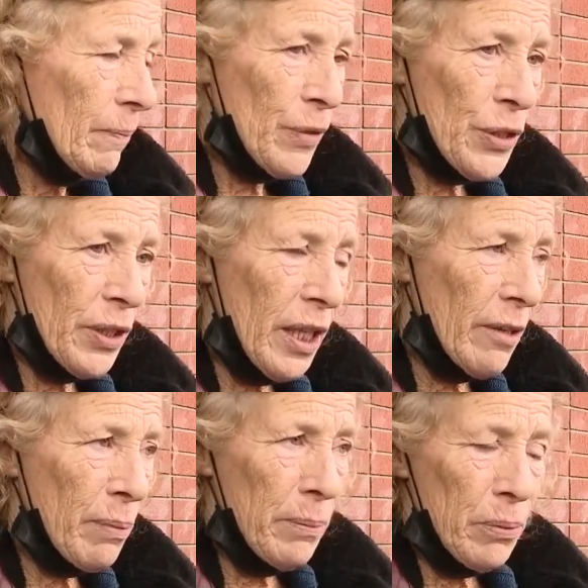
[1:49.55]
There's a lot
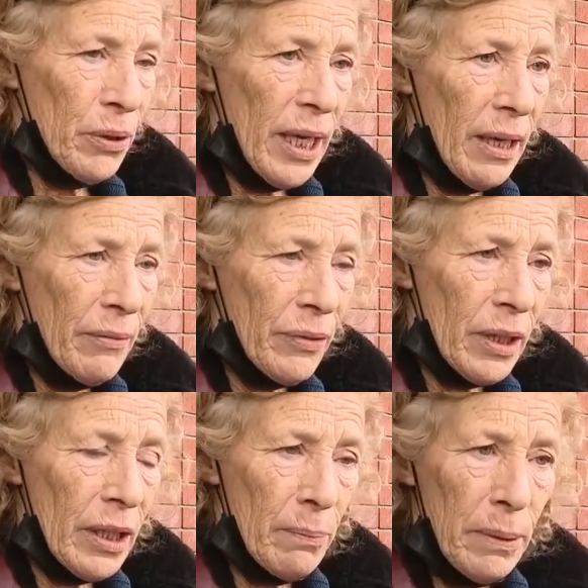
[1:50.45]
of people who have and a
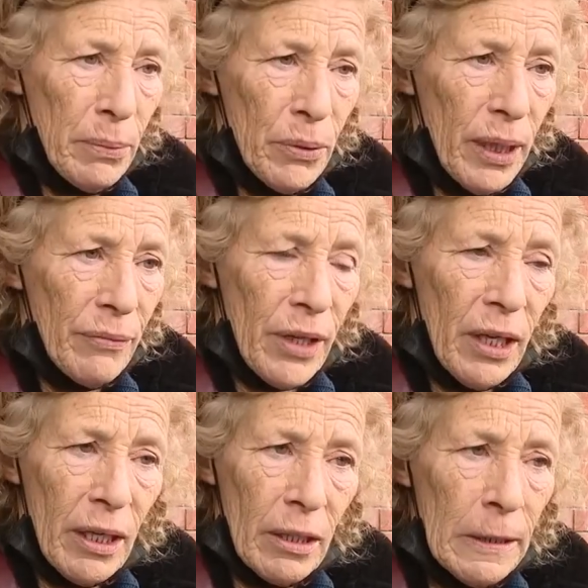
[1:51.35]
lot of people who have
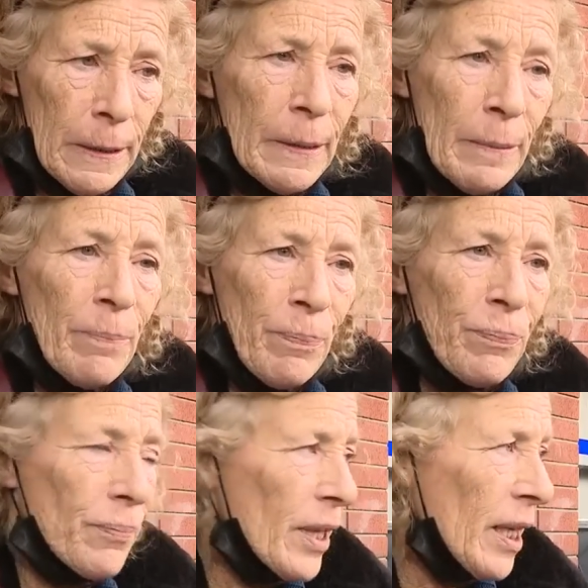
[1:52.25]
not.
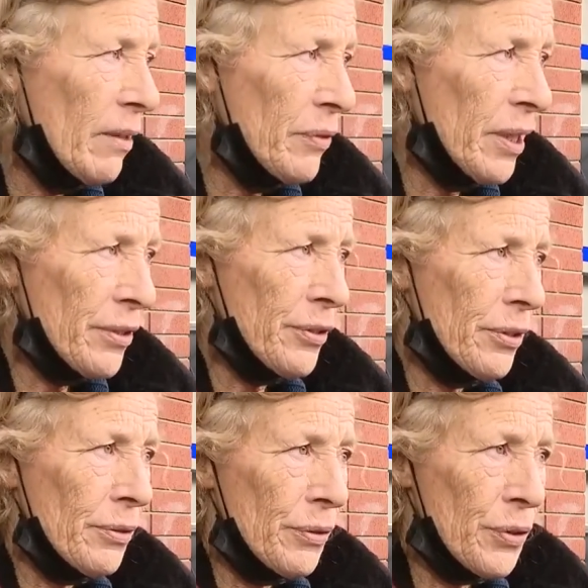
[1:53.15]
And the have-nots
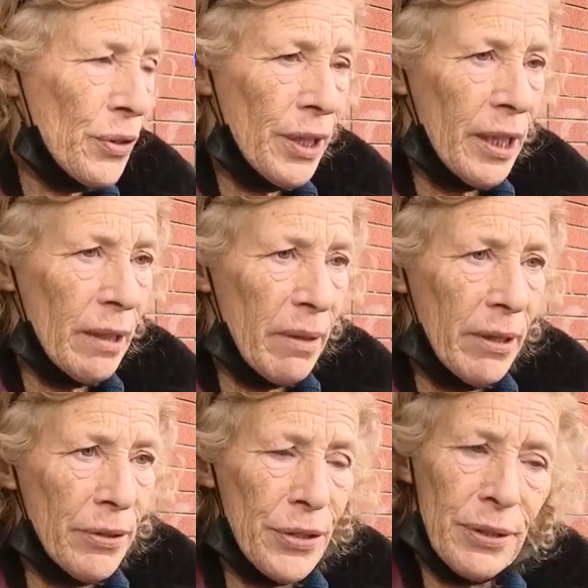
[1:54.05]
are trying to get
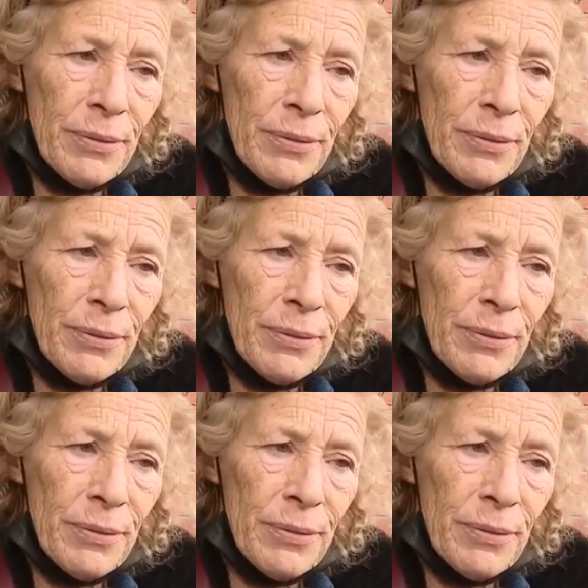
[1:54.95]
theirs.